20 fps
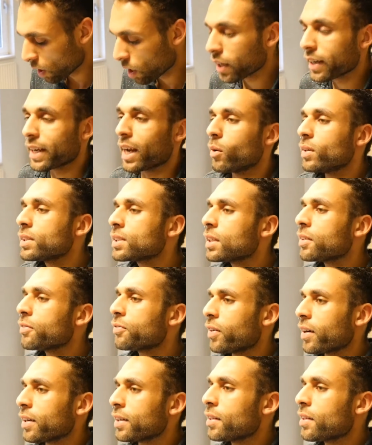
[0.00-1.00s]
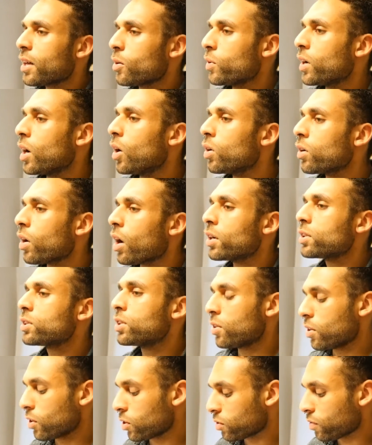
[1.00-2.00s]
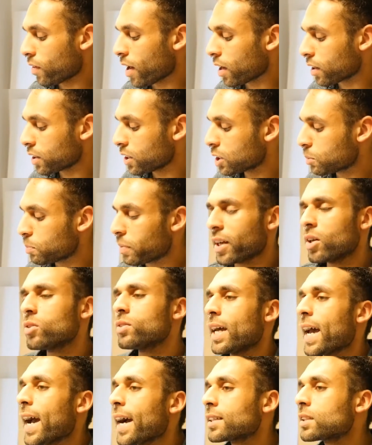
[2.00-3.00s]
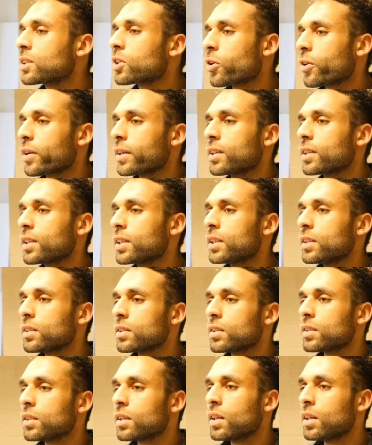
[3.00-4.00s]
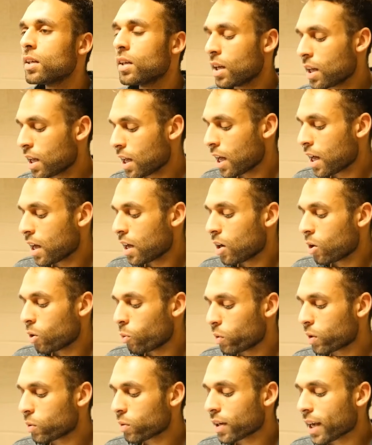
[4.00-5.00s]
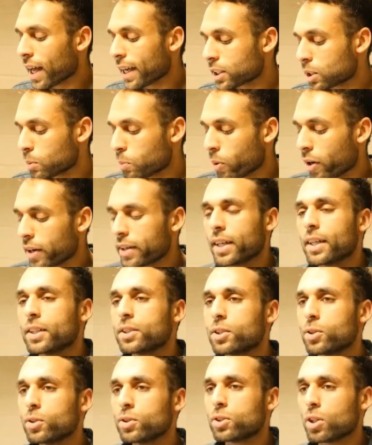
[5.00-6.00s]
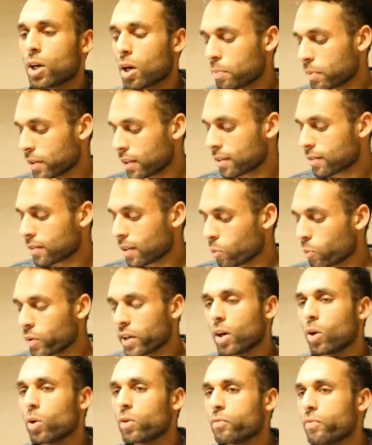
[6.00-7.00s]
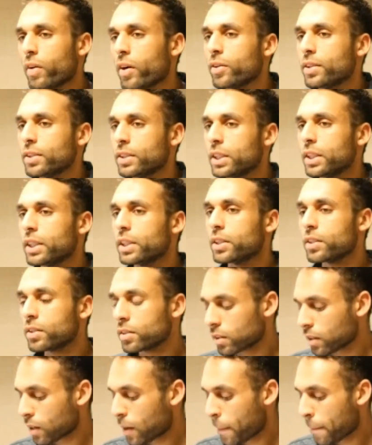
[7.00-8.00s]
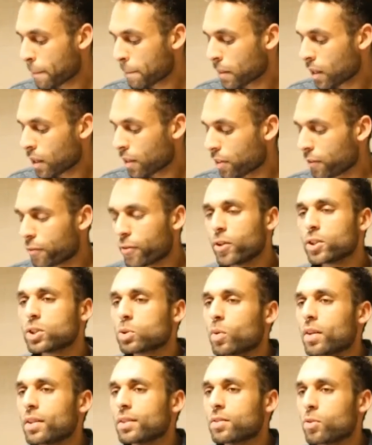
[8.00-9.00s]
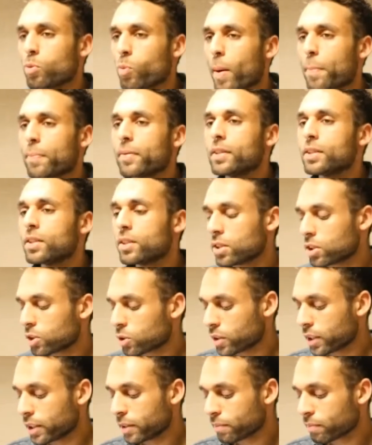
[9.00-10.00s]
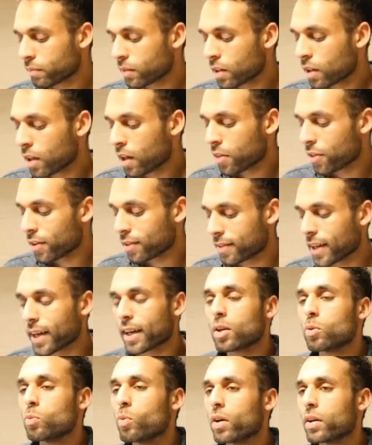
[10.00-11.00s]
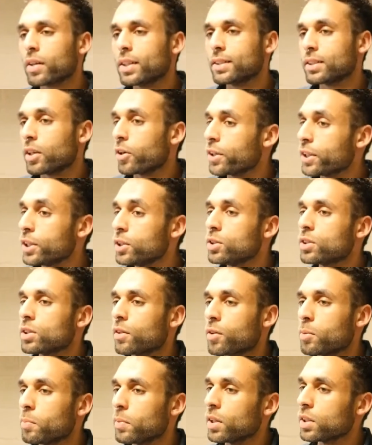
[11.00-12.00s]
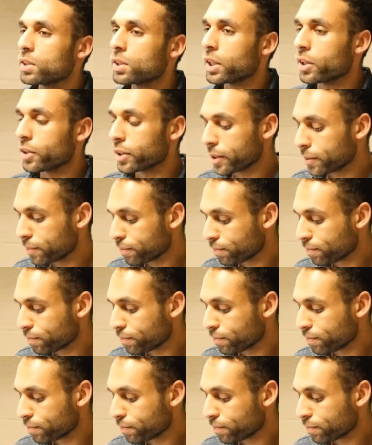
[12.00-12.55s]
Now, isn't it funny that we hold on to those values but don't act accordingly? We would like to point out two topics that we hold very dear. The first one is the weapon industry, the second one is our use of the military.